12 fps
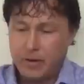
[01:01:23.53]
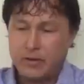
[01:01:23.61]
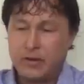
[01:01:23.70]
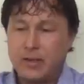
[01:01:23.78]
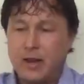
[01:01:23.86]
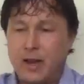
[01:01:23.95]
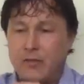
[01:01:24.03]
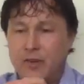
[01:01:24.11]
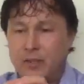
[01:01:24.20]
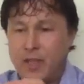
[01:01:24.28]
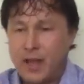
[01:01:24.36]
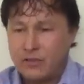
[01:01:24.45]
I mean, didn't get
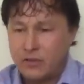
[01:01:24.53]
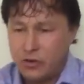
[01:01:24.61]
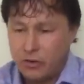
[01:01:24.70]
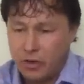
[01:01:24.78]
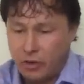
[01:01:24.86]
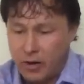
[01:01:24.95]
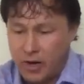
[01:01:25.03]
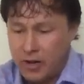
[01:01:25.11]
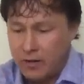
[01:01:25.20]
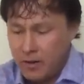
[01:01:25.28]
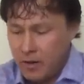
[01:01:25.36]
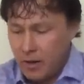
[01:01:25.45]
every last nook and
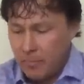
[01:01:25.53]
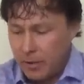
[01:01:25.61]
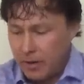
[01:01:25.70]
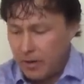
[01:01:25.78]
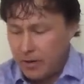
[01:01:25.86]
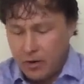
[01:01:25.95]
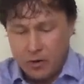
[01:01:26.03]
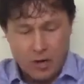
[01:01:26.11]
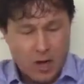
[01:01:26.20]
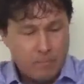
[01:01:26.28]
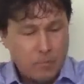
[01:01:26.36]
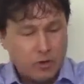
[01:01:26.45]
cranny, but uh, you know,
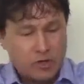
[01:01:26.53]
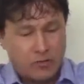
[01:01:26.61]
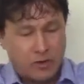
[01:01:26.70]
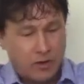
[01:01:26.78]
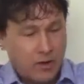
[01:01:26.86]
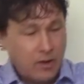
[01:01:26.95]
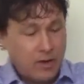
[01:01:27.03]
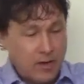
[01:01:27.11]
got most of it.